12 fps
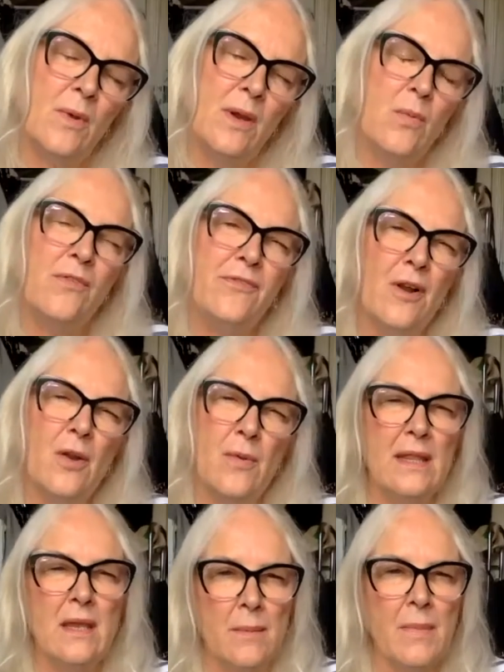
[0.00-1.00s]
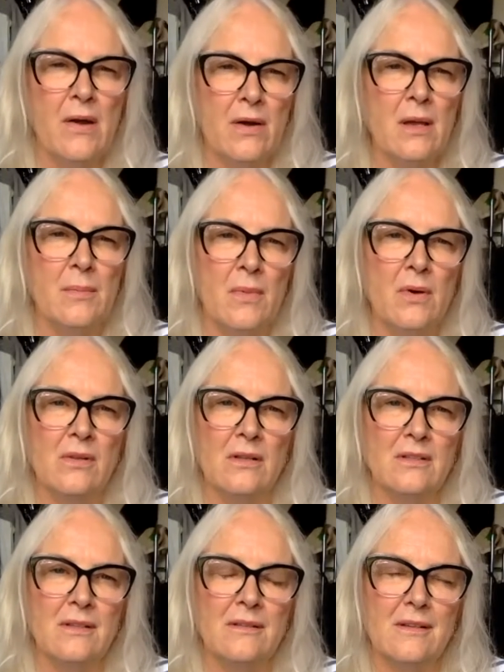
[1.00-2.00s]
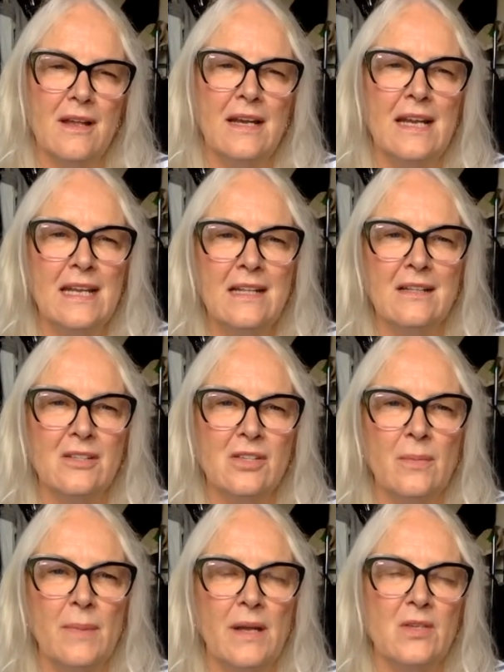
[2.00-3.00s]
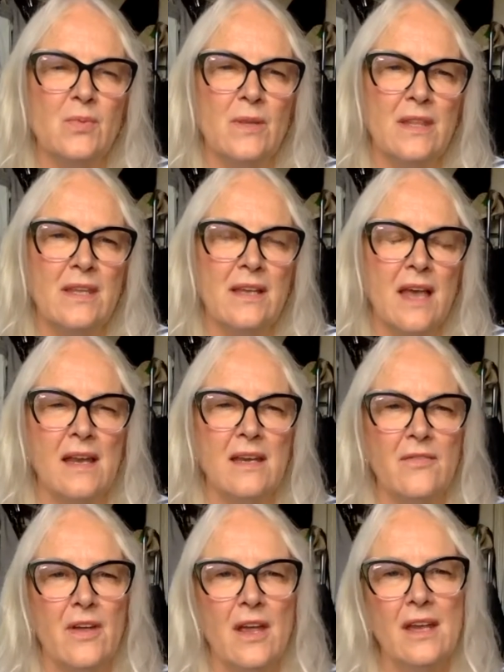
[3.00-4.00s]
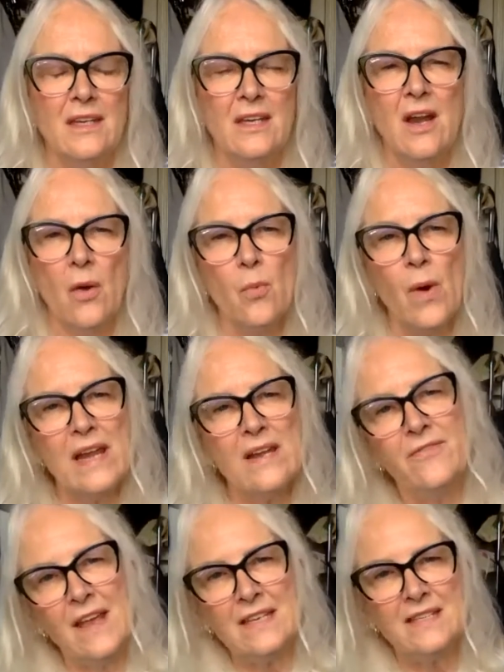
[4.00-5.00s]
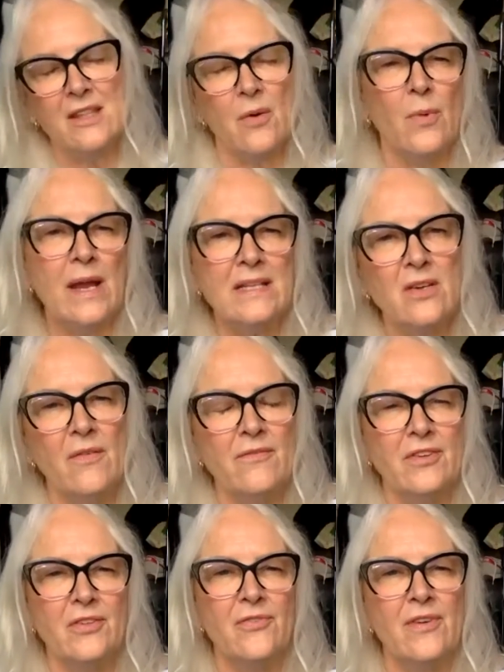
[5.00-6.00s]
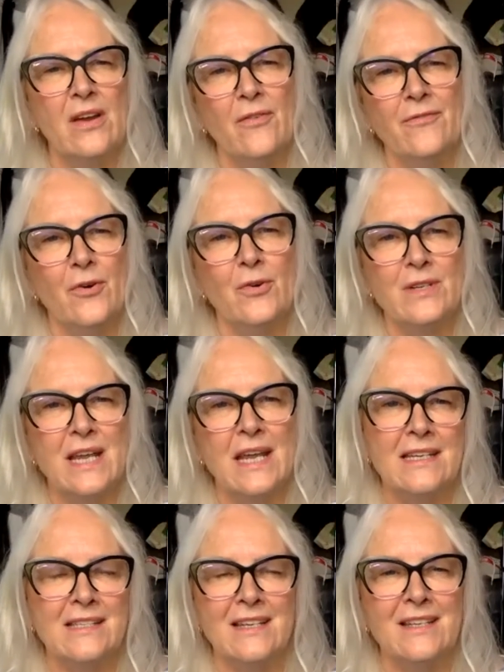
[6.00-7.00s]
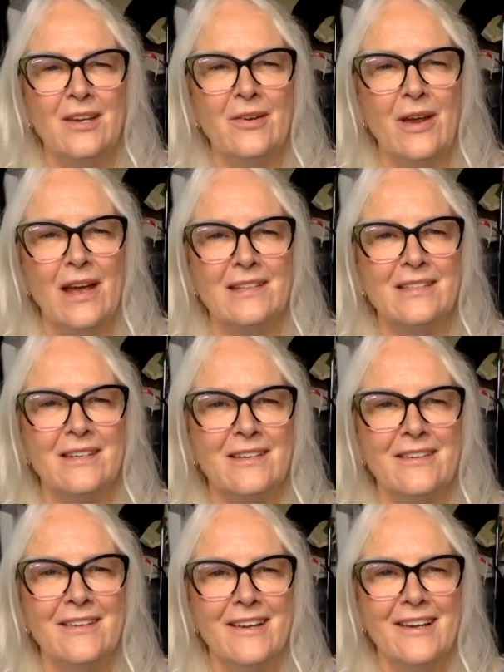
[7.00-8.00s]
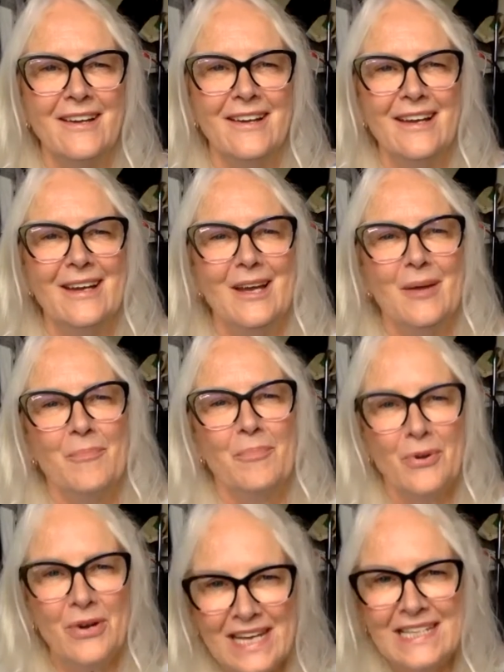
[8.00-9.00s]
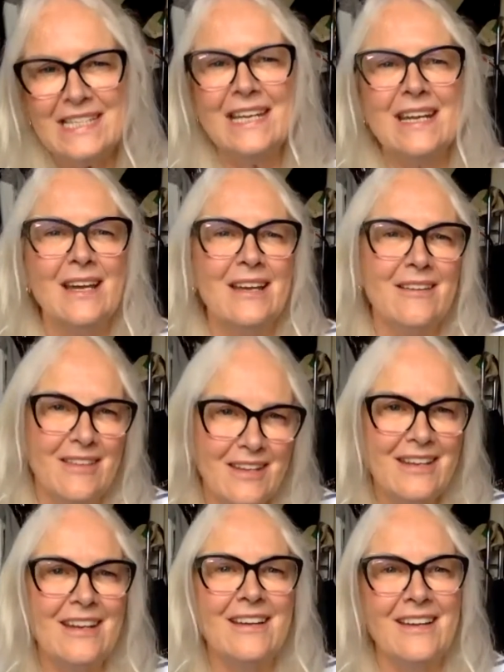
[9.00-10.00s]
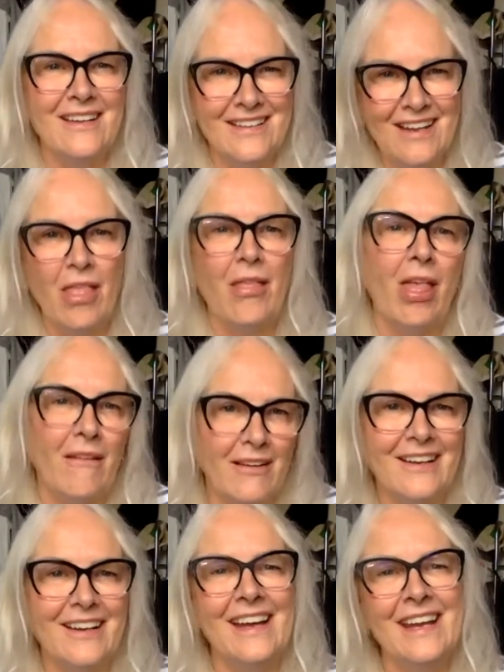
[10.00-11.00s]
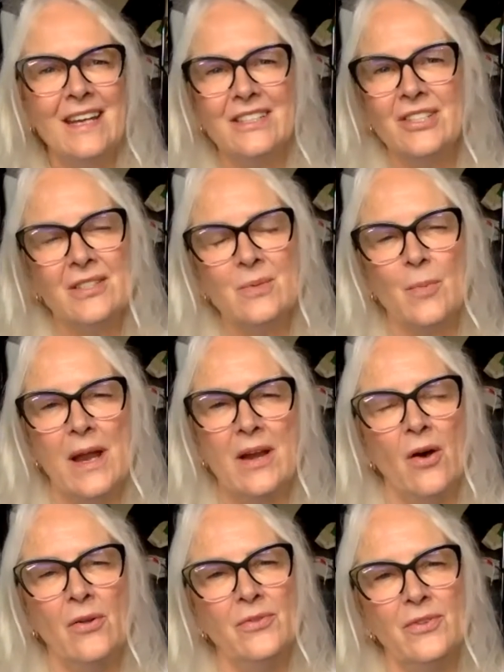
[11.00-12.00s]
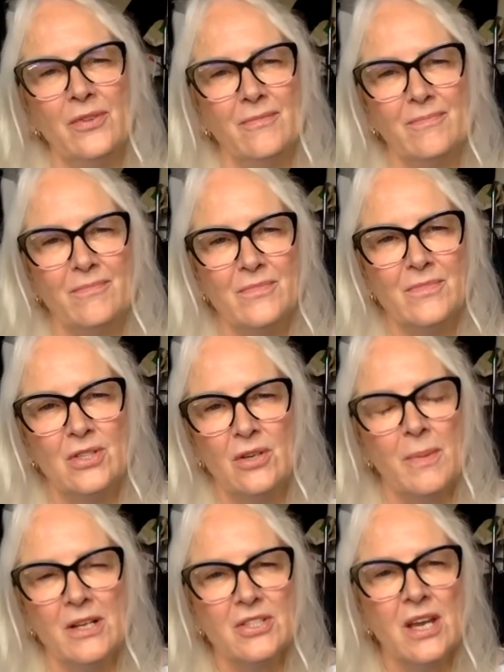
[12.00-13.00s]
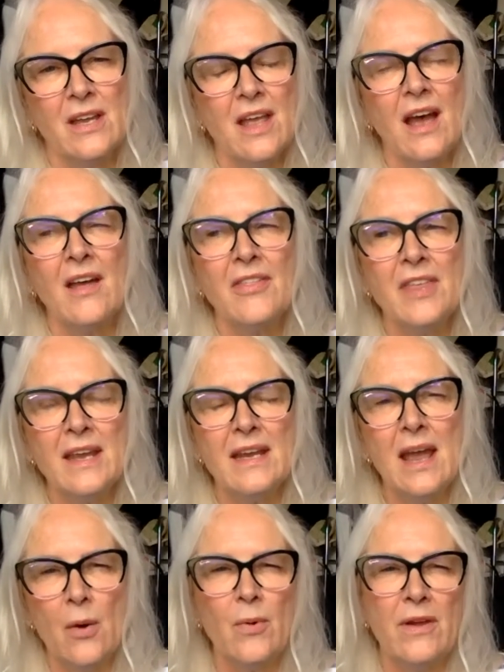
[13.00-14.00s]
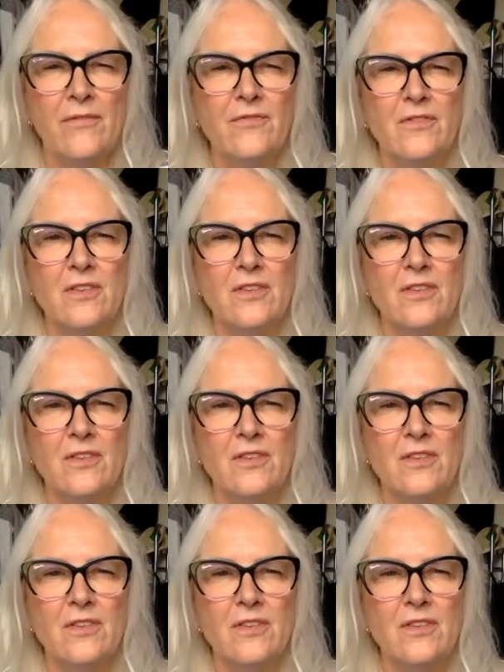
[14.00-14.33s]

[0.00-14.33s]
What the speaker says: we were following the American model a little too much with the kind of, you know, wed fest that went on for 3 or 4 days, and you had to pre-dinner, dinner, and it just went on too much. I think now we've